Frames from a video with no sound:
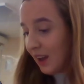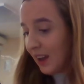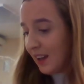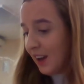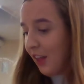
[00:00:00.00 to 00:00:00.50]

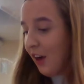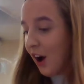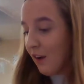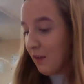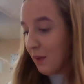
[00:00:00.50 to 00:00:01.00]
In another
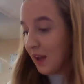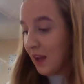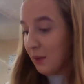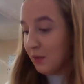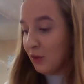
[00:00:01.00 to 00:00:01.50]
half a minute,
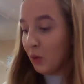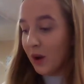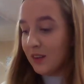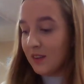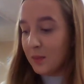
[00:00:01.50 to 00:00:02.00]
it was
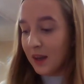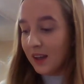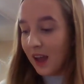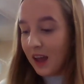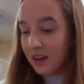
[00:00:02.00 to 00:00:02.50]
twice as big
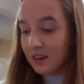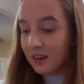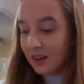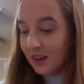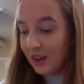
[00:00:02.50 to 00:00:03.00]
again.
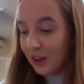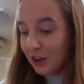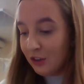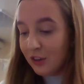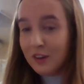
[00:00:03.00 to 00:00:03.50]

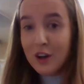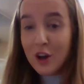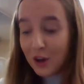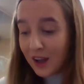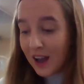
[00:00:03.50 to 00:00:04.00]
"Just
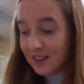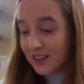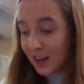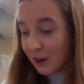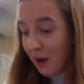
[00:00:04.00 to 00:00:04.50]
look at
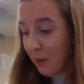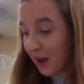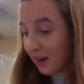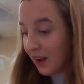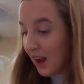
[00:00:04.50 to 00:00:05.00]
it
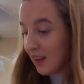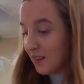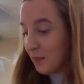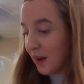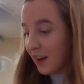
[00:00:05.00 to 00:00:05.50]
growing,"
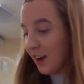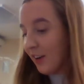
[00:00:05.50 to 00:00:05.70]
Aunt Spiker